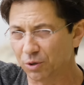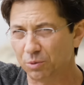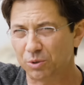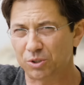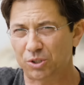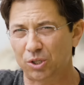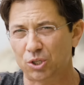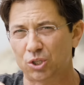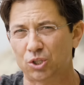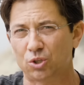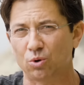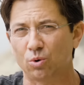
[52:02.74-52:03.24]
of you,
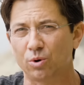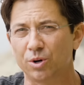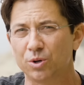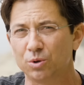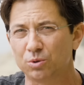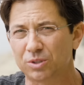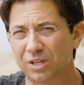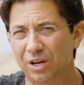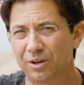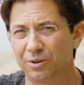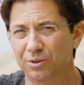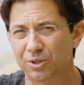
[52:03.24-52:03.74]
is the story
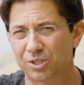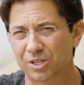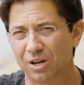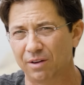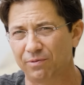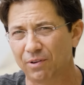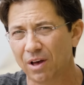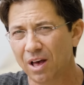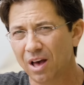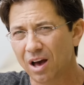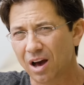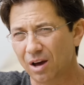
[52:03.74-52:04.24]
you tell
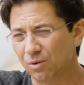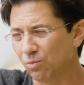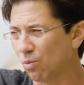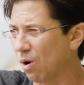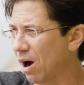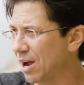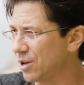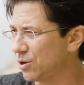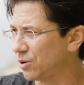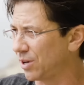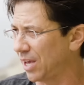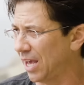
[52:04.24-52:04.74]
yourself on
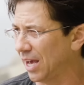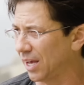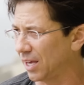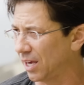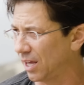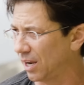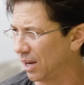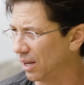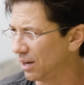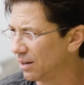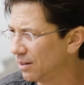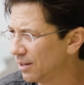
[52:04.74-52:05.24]
why you can't
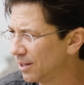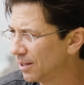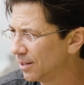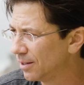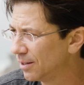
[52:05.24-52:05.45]
get it.